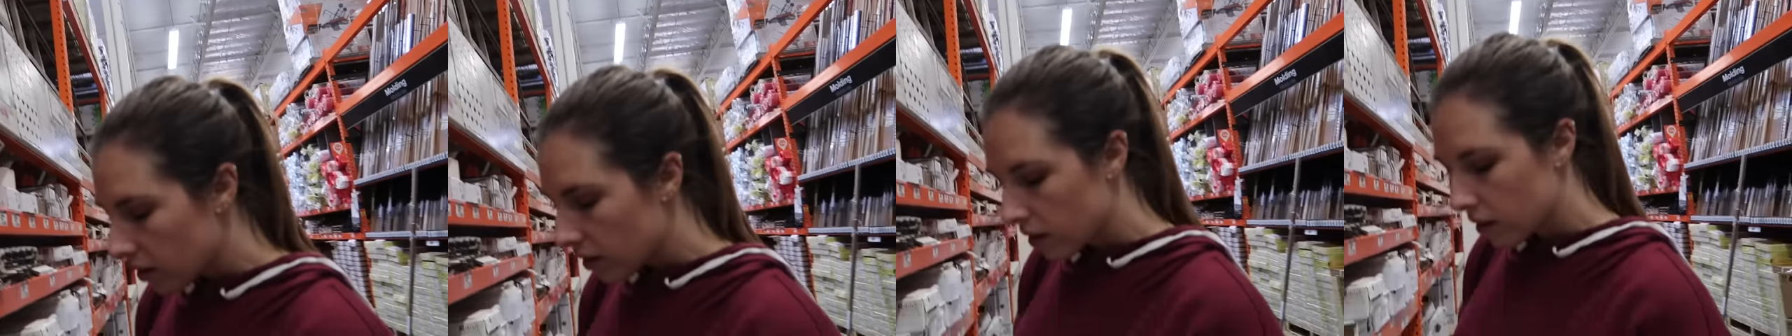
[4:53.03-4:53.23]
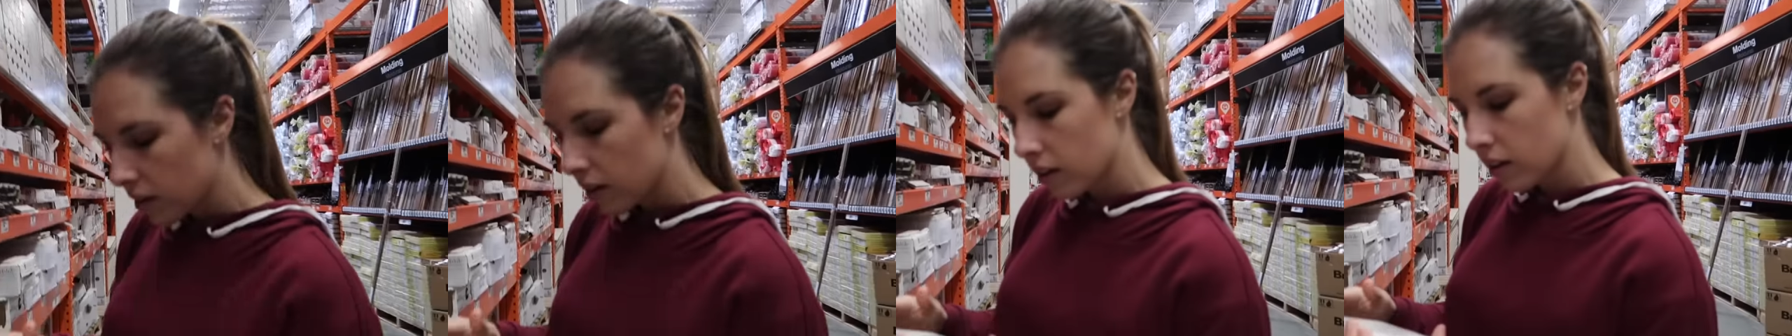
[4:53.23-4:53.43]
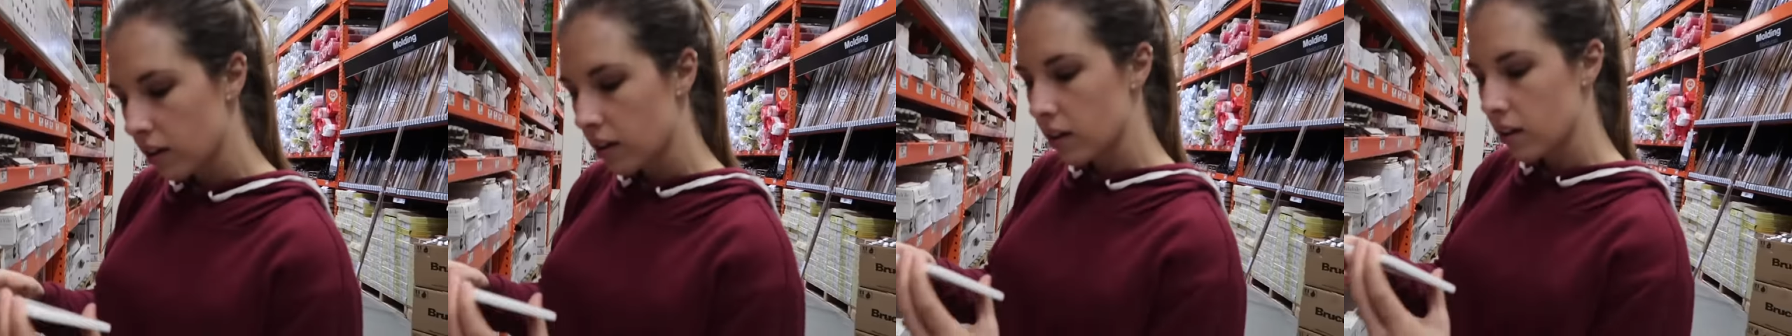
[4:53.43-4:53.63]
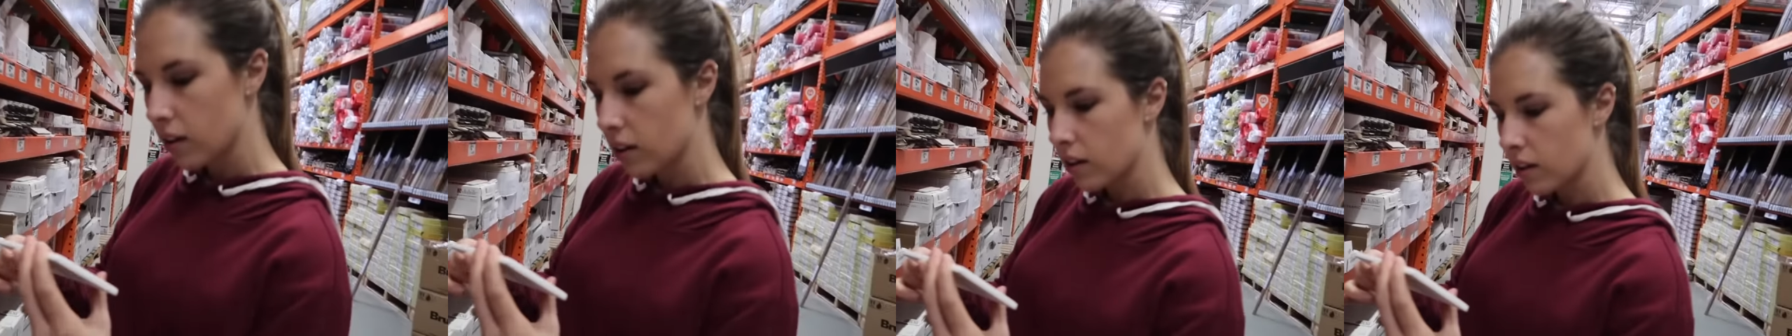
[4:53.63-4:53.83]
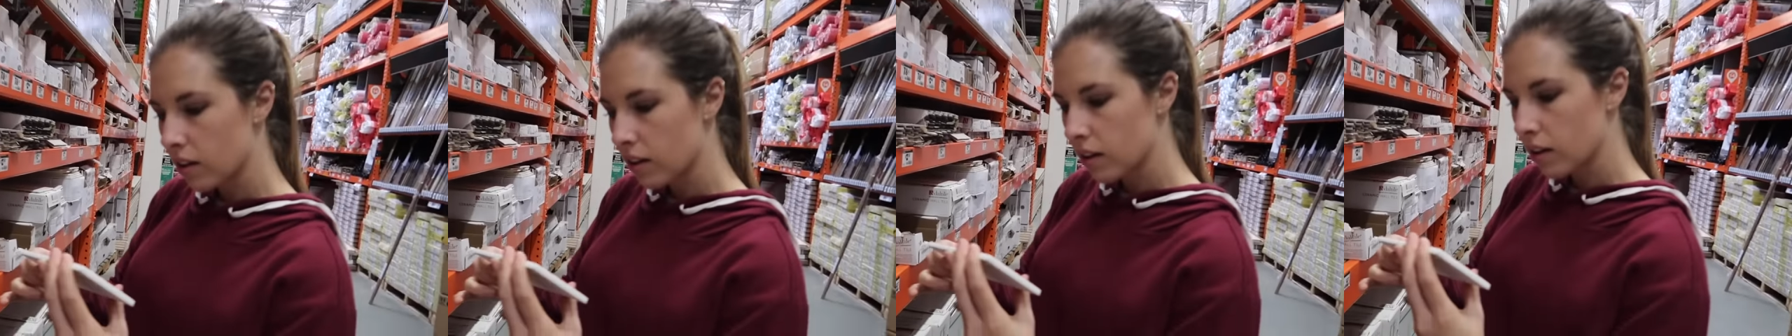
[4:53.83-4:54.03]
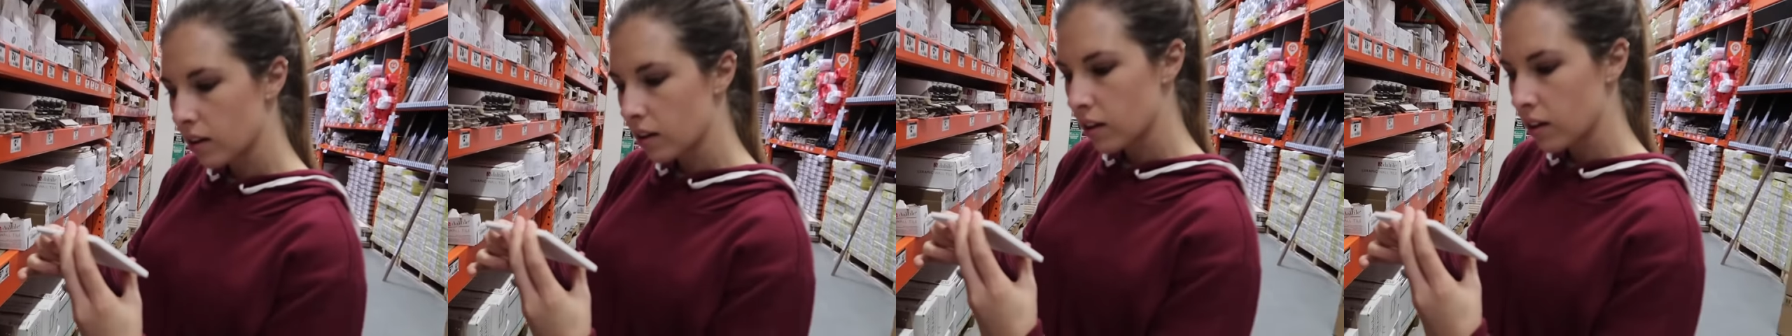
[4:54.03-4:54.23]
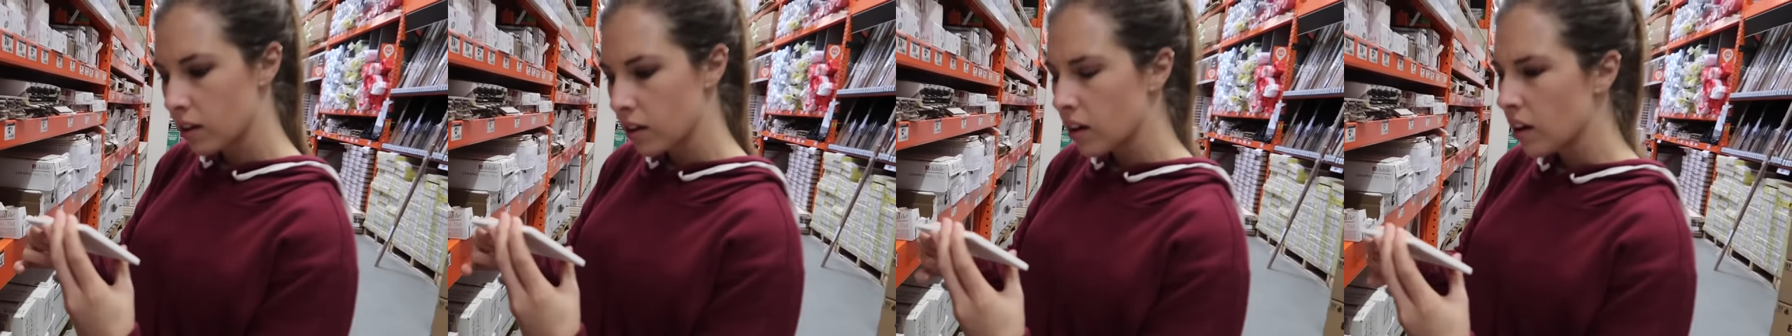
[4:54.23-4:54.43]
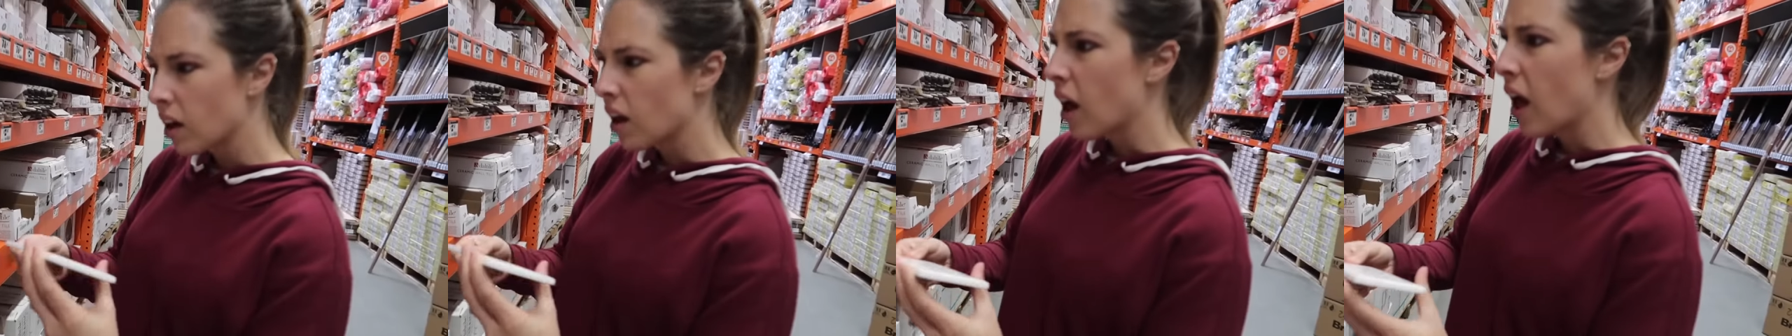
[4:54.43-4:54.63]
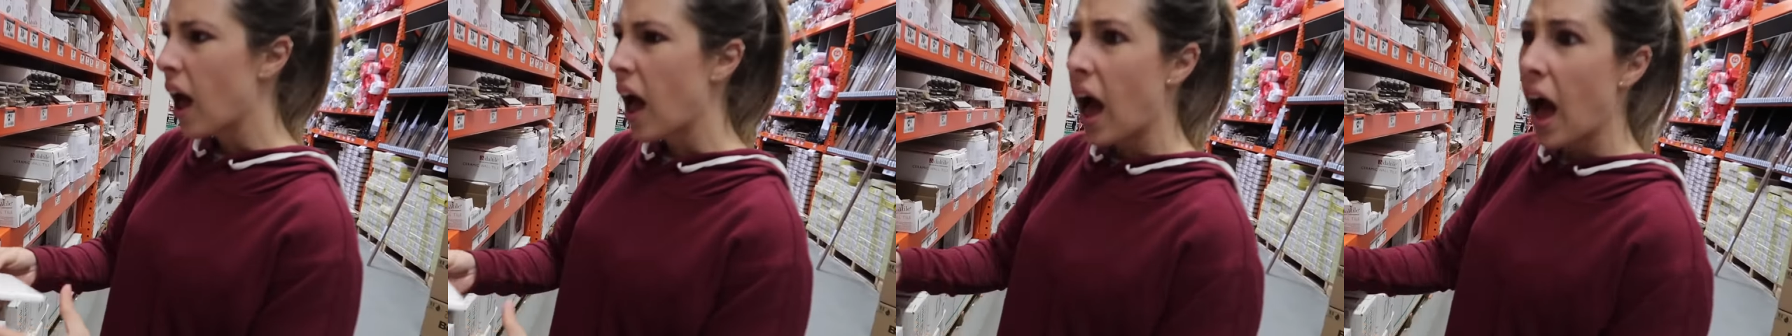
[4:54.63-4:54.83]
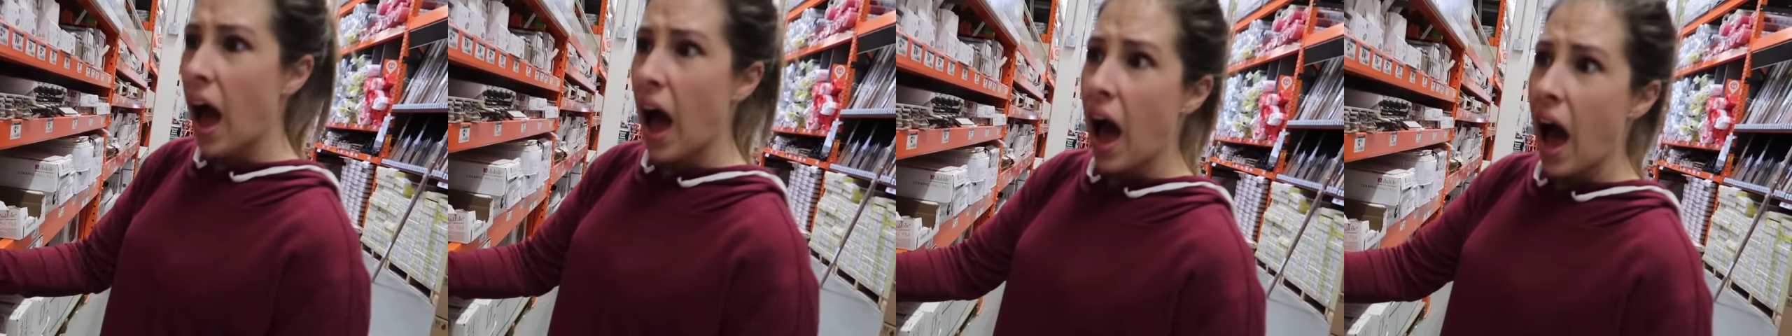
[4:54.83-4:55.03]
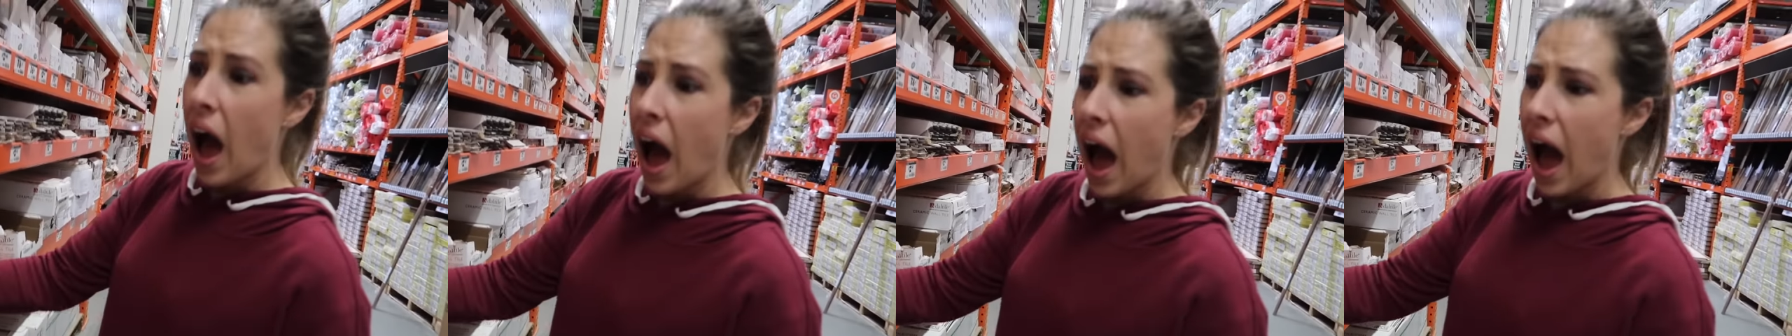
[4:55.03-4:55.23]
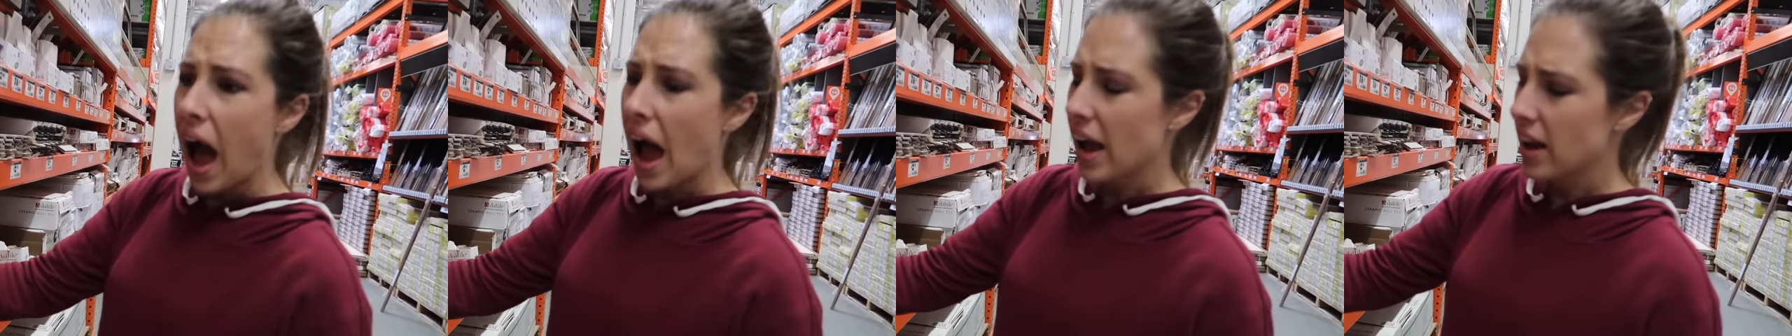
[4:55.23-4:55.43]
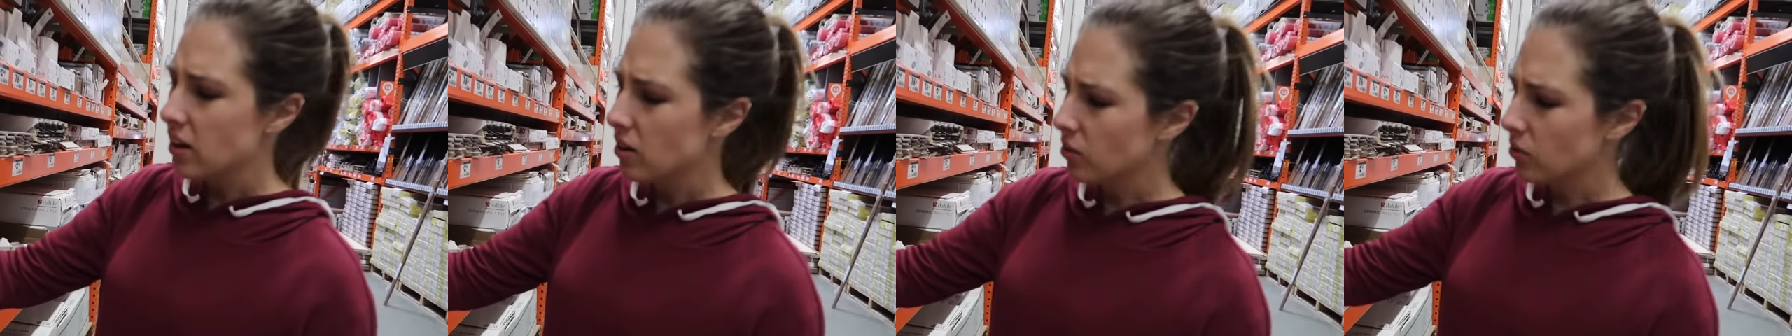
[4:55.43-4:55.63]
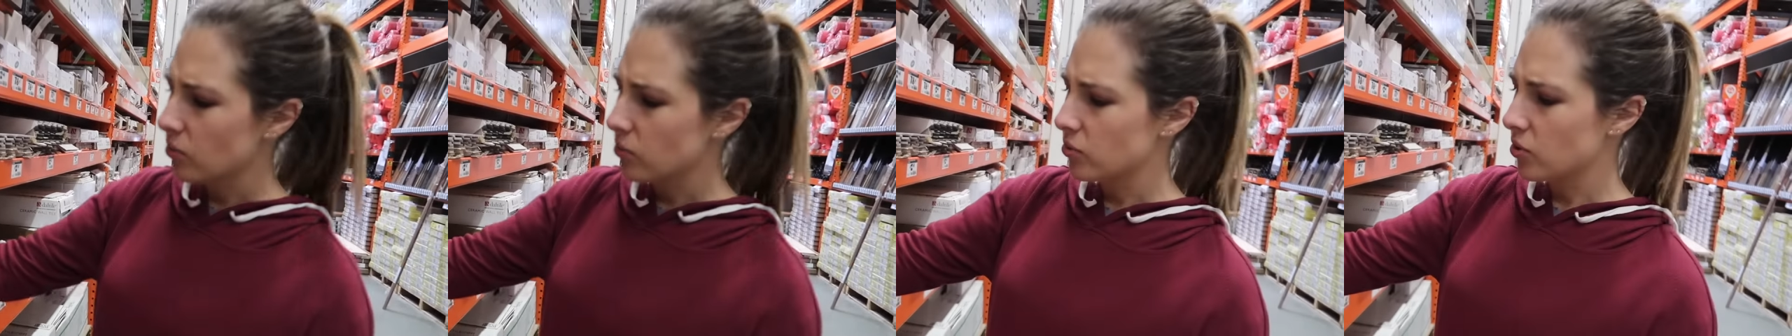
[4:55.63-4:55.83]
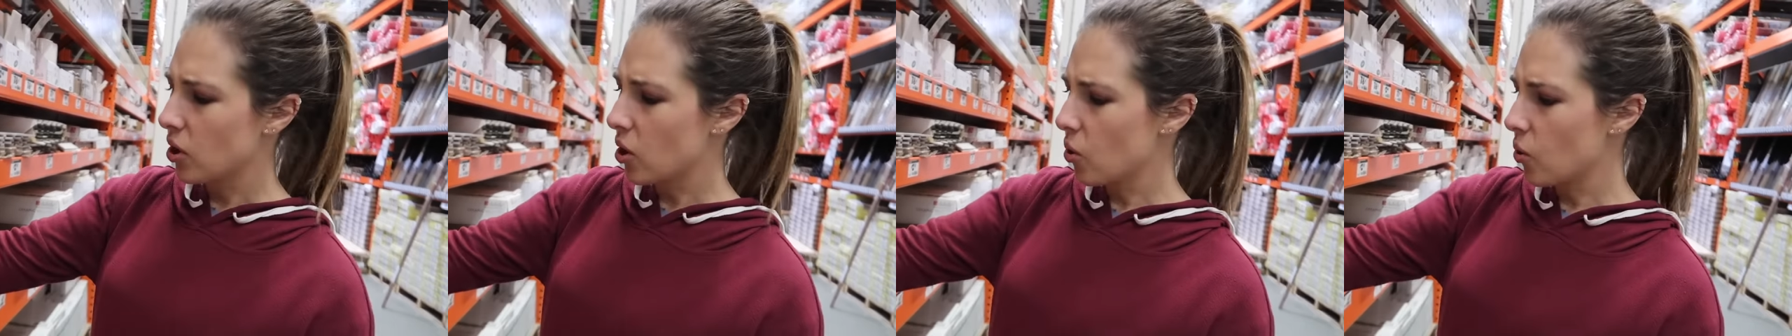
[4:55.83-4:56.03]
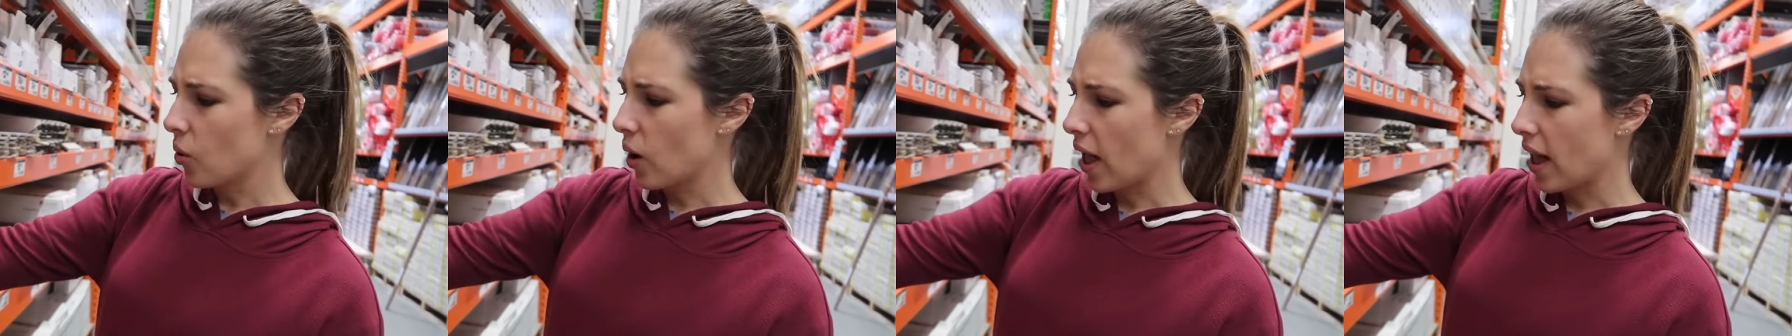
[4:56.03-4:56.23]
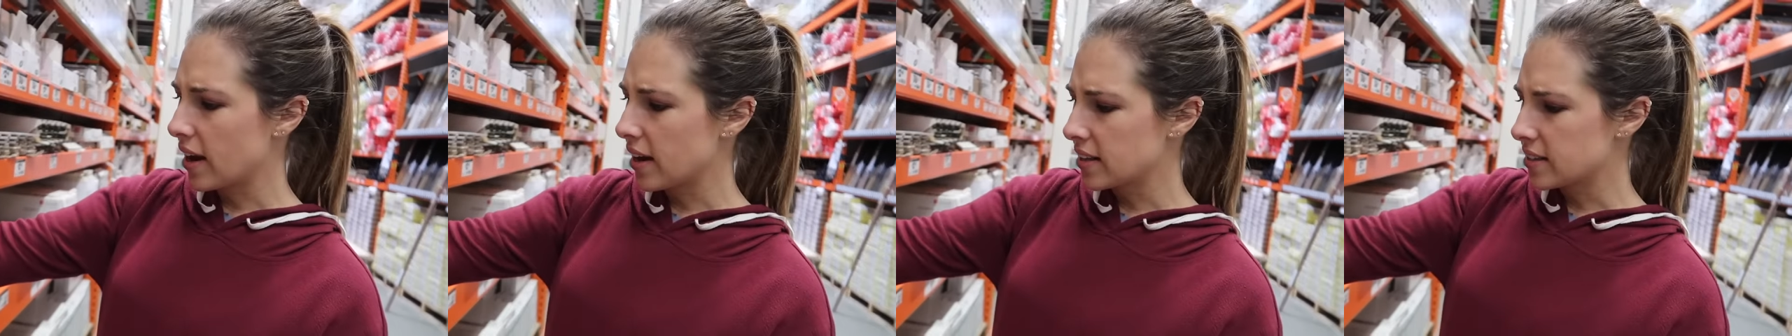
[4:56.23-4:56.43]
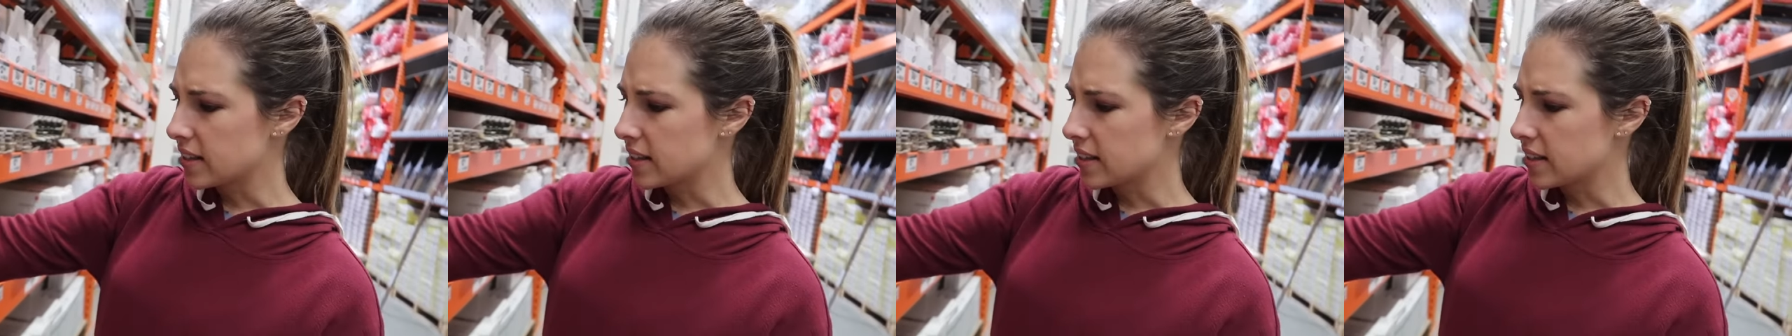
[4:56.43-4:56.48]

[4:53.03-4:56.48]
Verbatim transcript: How do you make a decision when there's so many things to choose from?